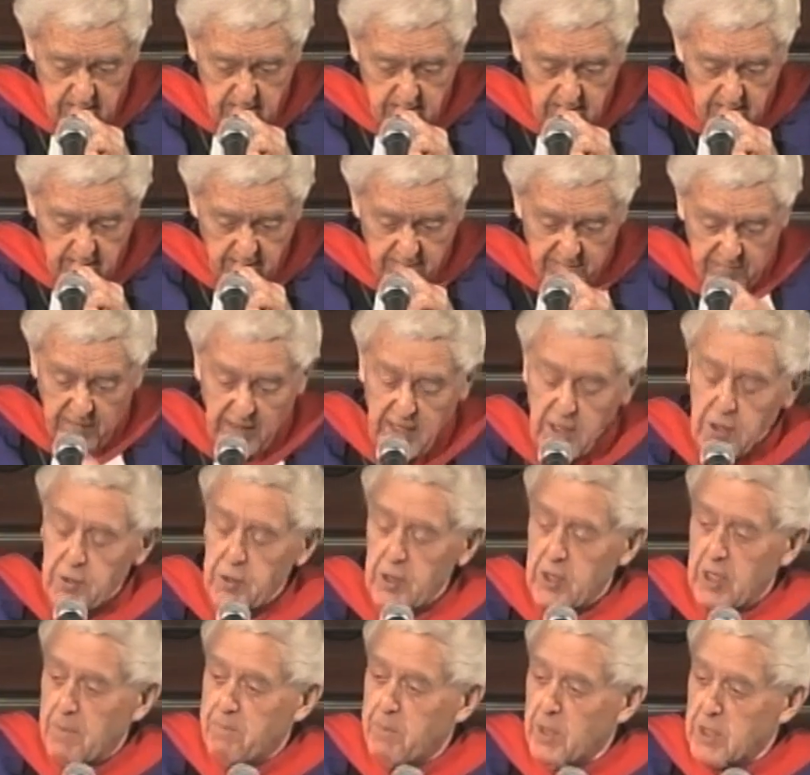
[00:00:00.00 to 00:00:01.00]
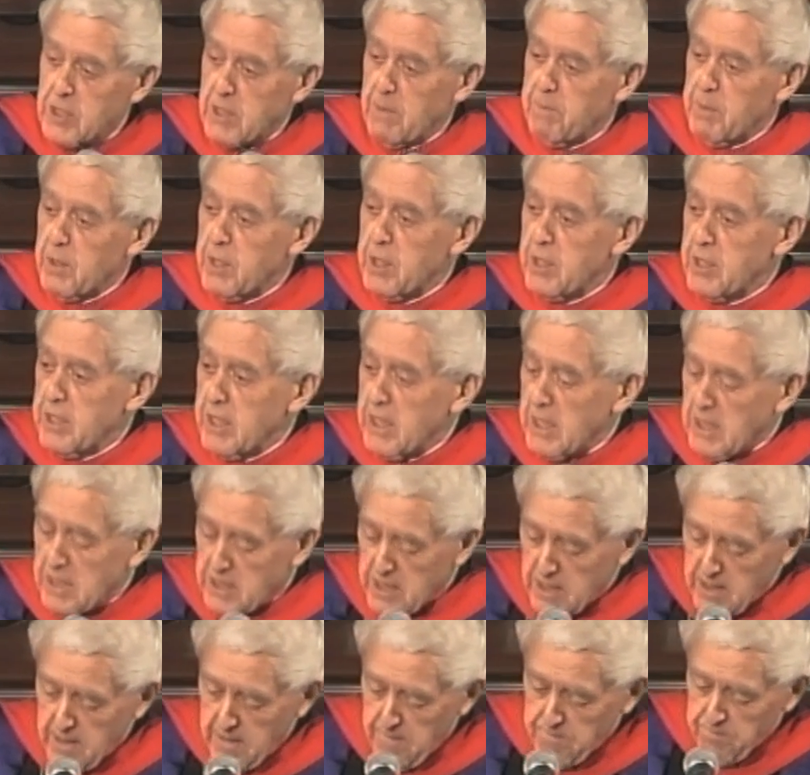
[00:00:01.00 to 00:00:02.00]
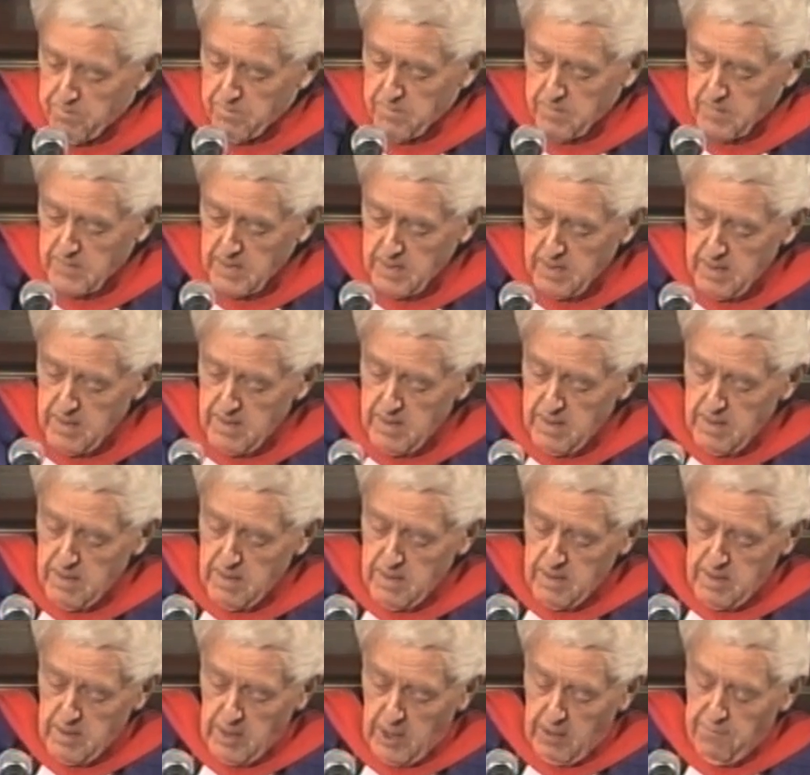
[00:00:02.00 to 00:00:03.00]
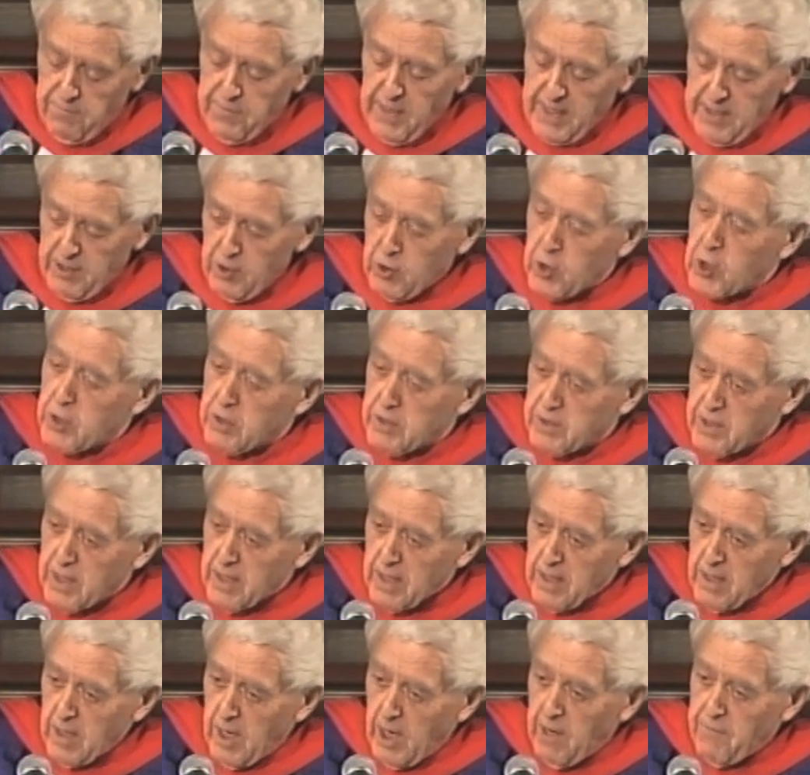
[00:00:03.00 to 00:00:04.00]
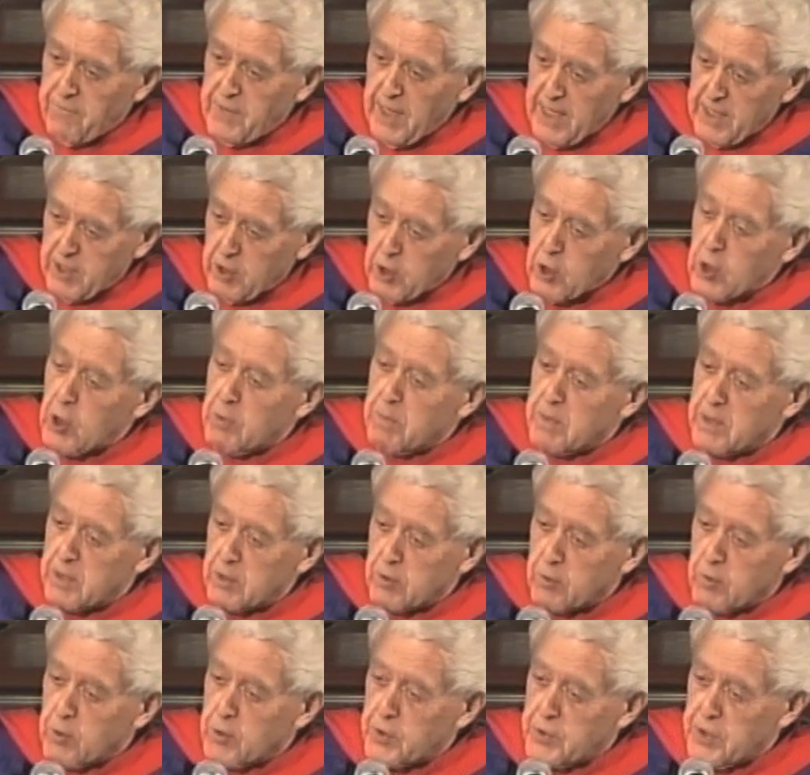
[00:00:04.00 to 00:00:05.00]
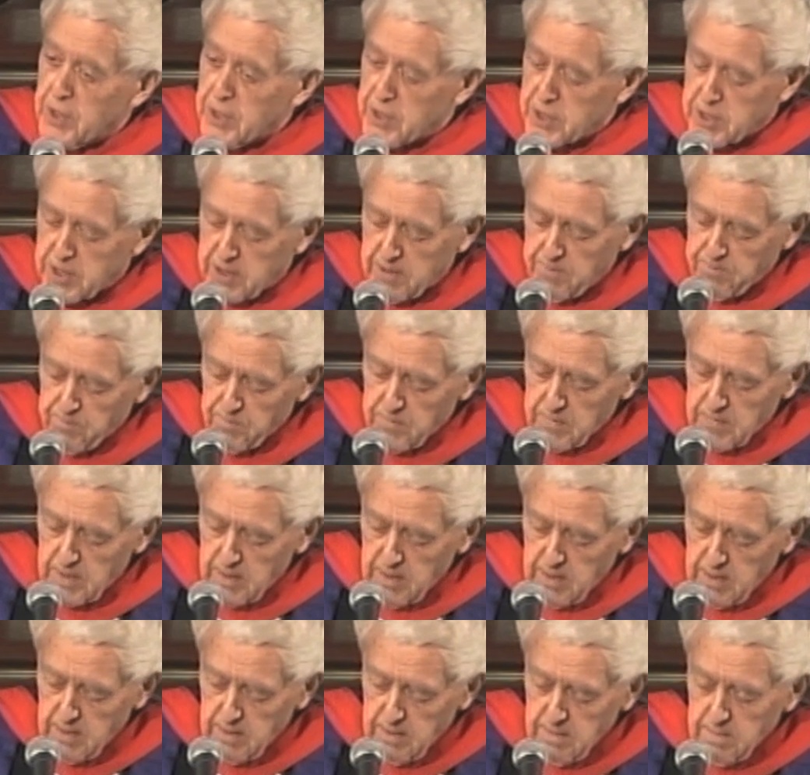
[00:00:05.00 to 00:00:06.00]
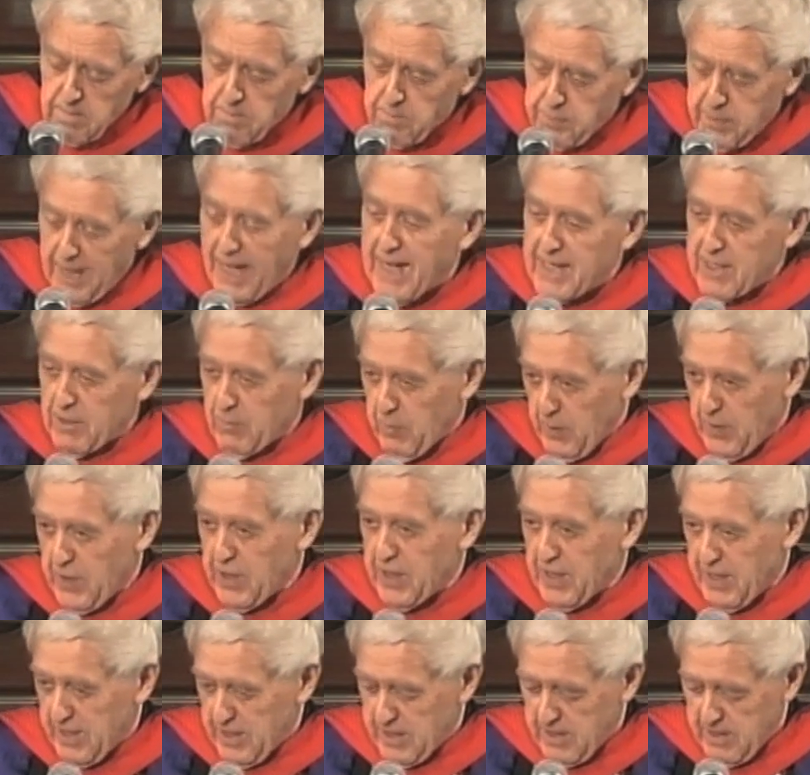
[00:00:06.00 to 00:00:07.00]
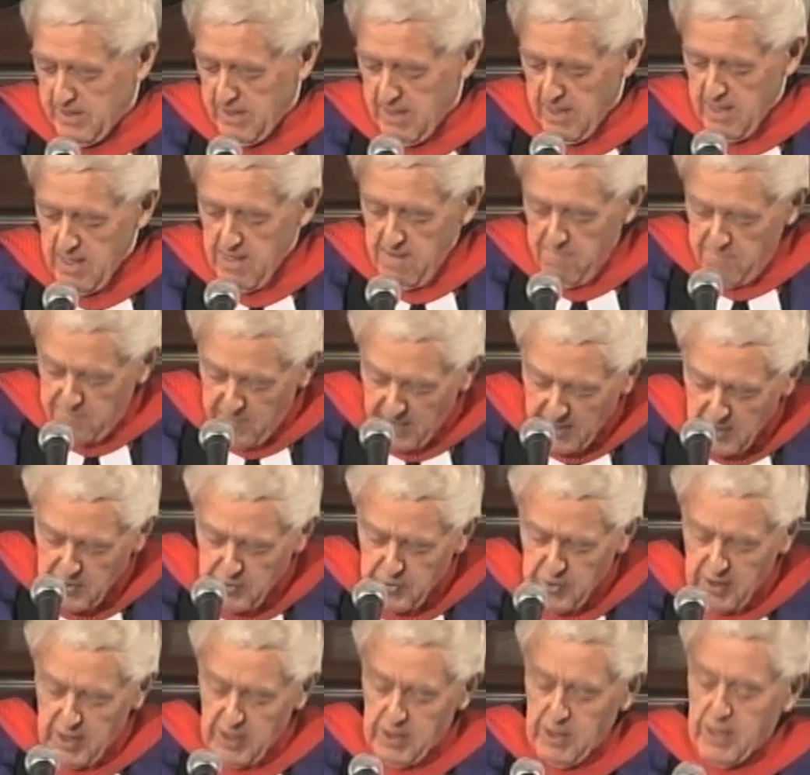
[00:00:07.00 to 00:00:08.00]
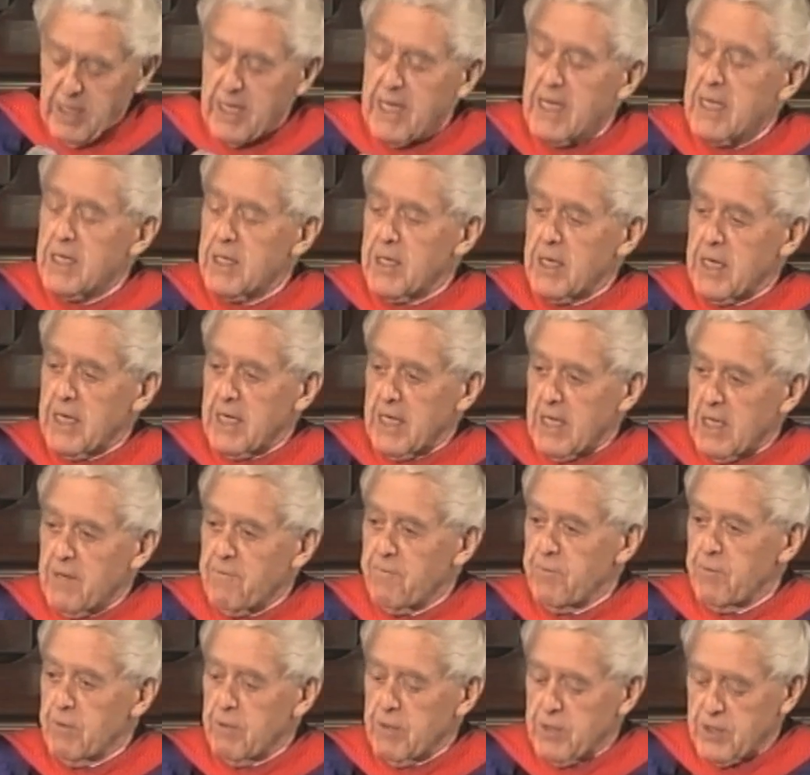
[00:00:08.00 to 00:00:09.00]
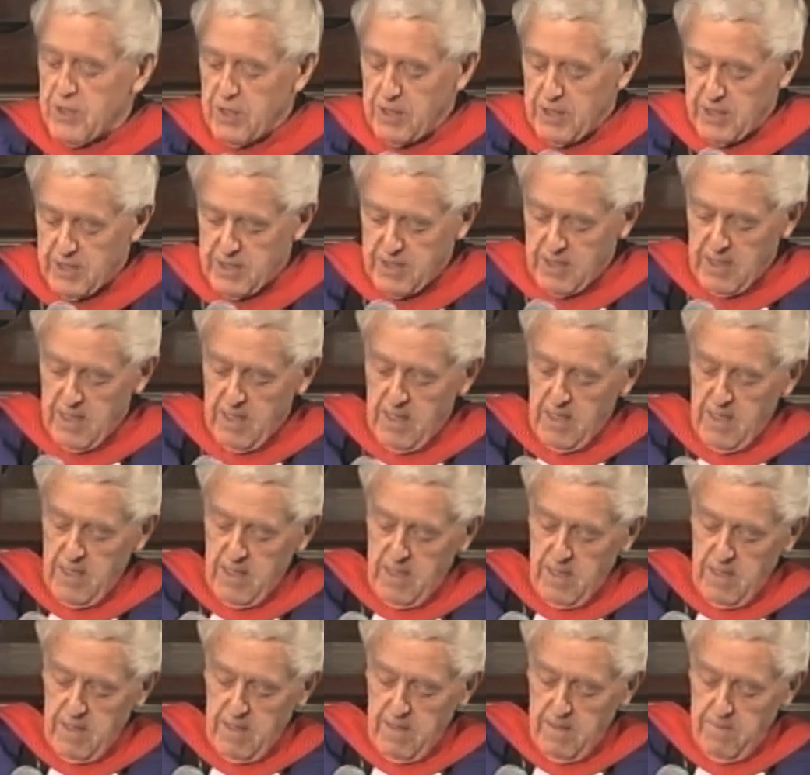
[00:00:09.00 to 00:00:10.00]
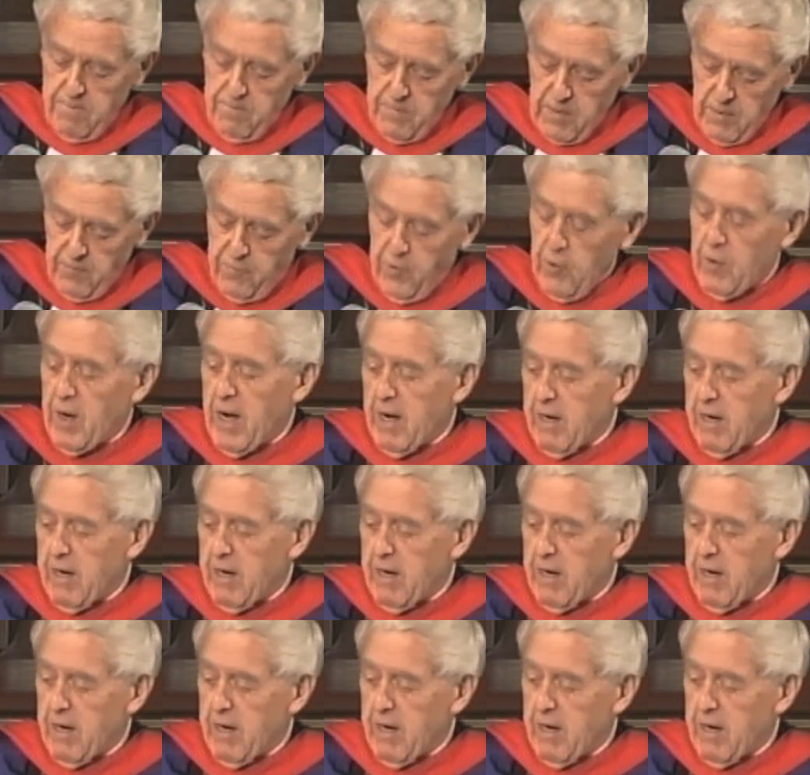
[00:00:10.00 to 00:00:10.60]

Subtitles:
Faith in the possibilities of that human goodness planted within us. Faith in healing influences for our